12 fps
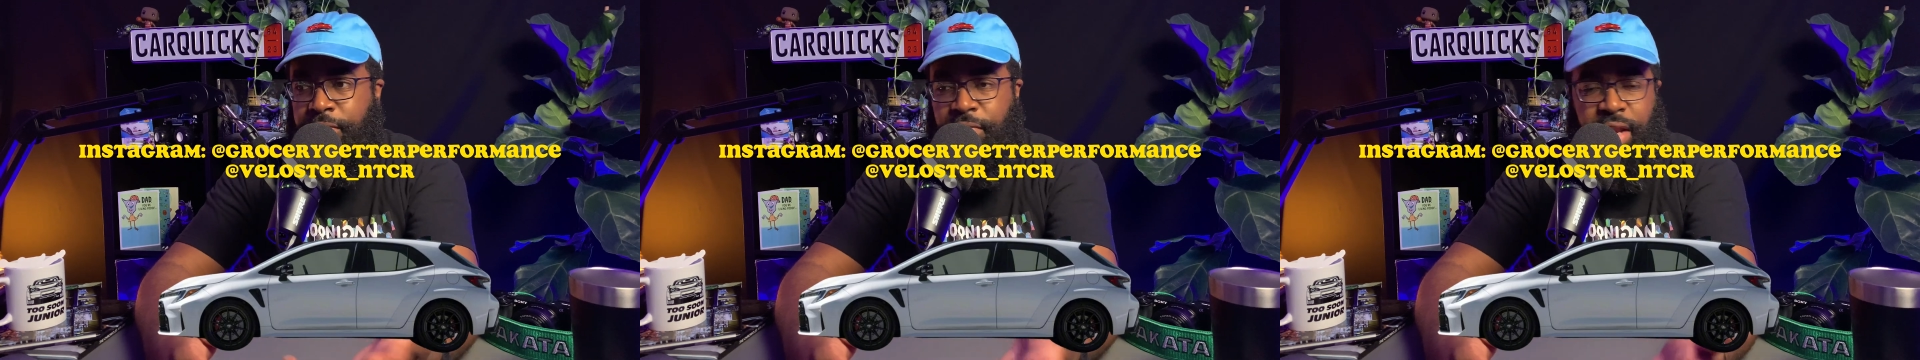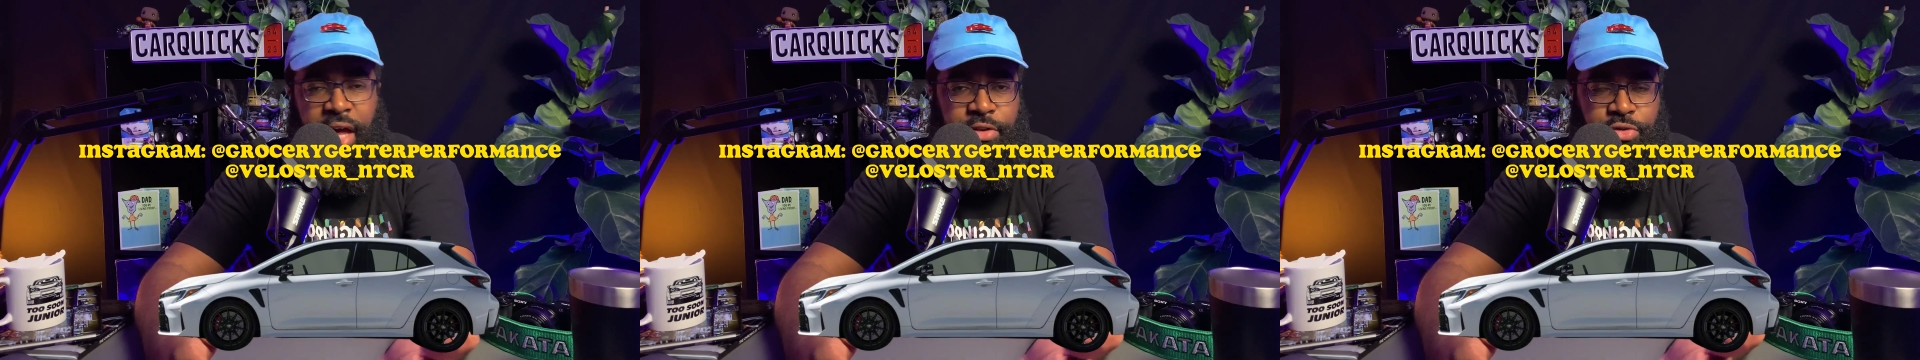
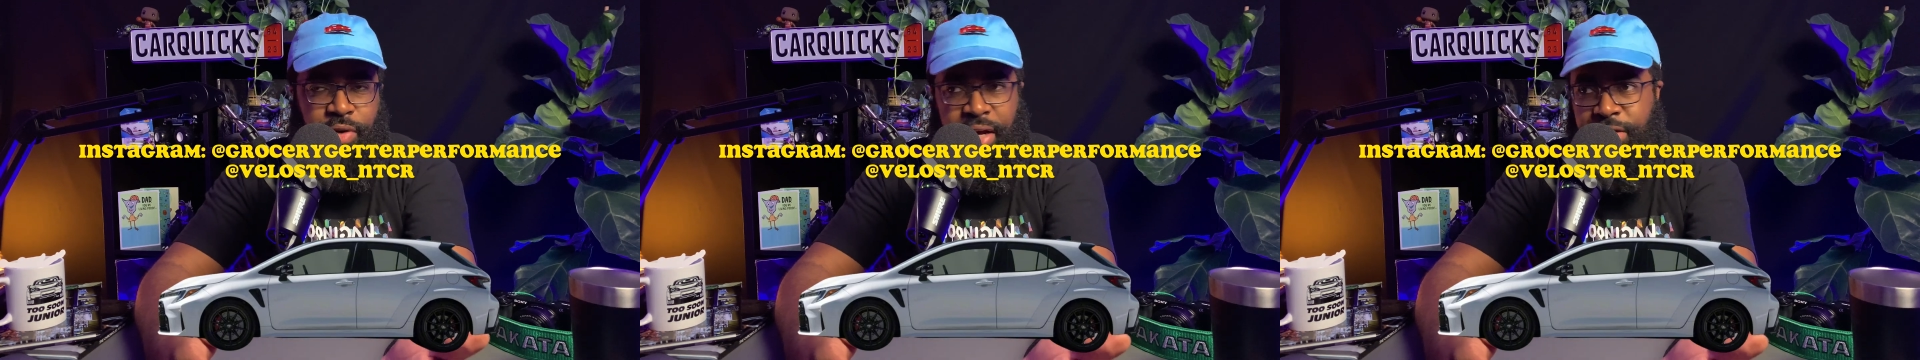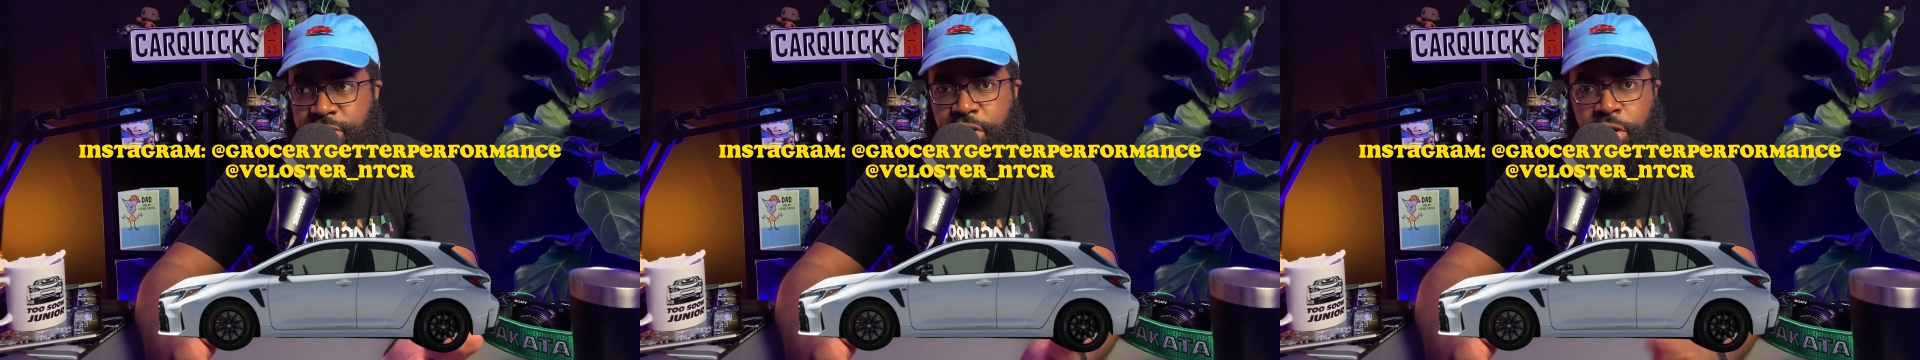Veloster
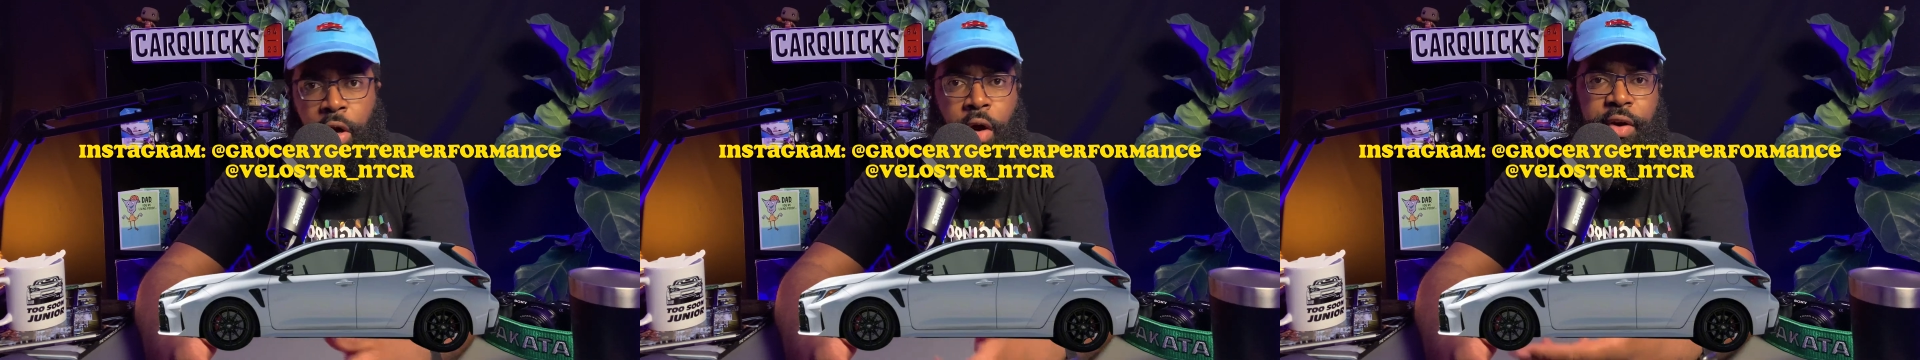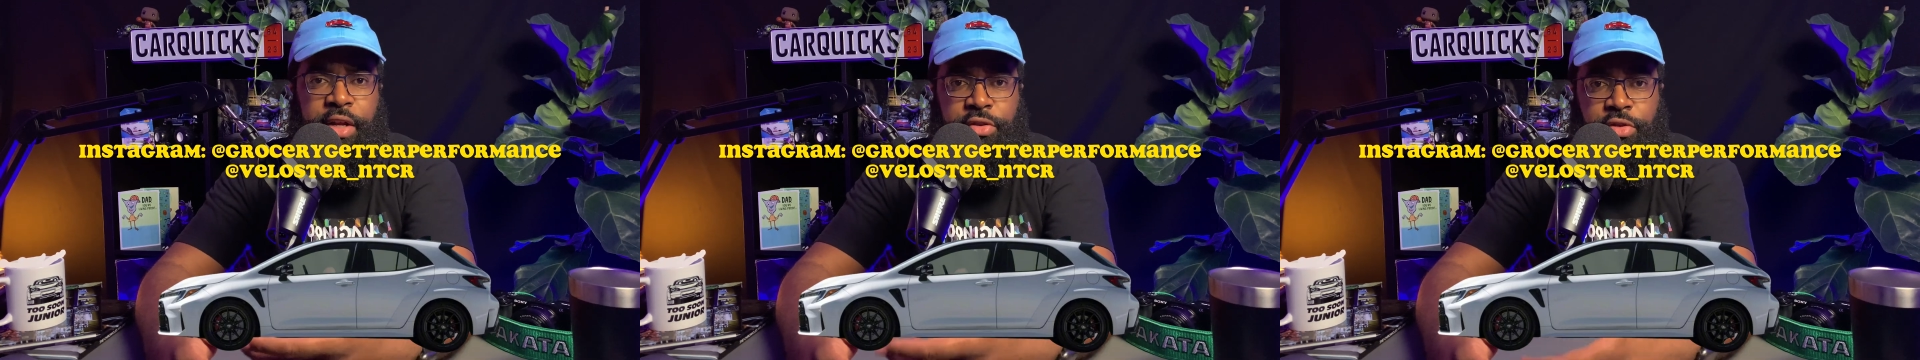NCR
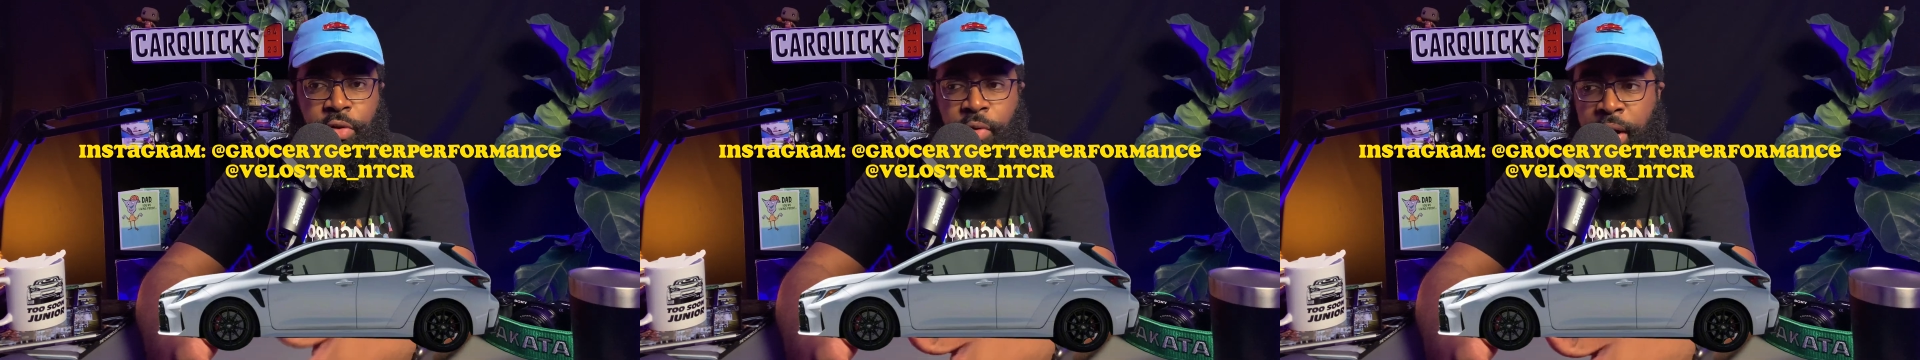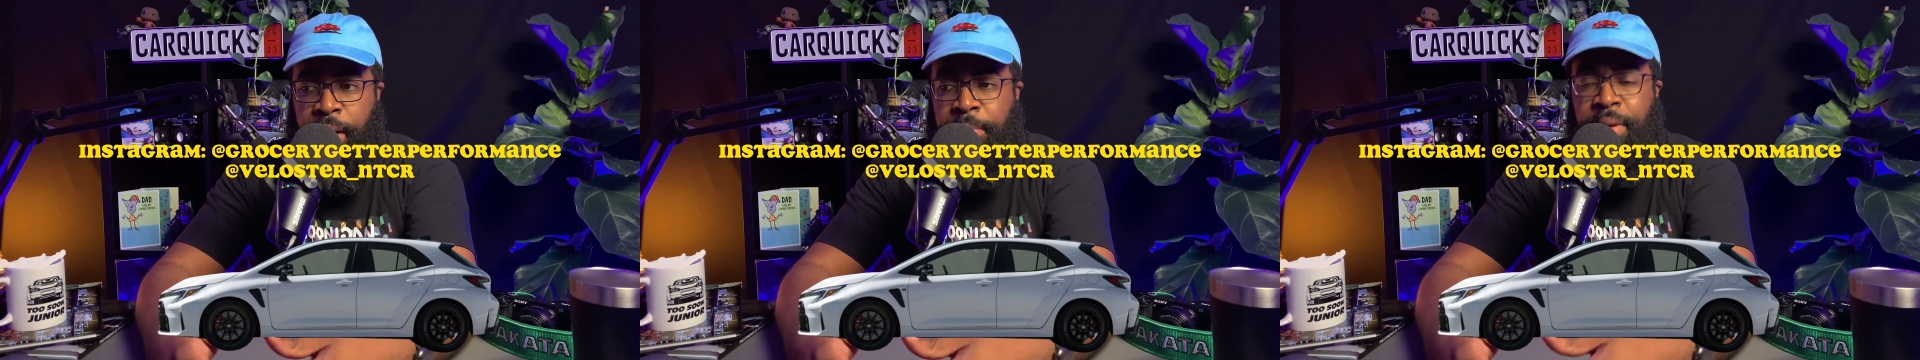on
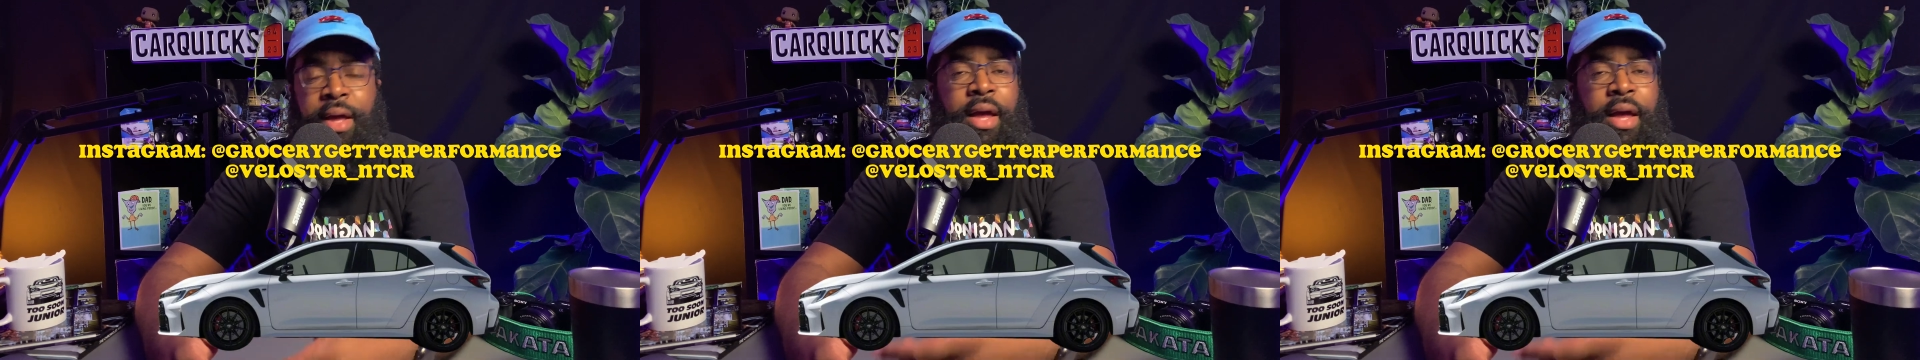Instagram.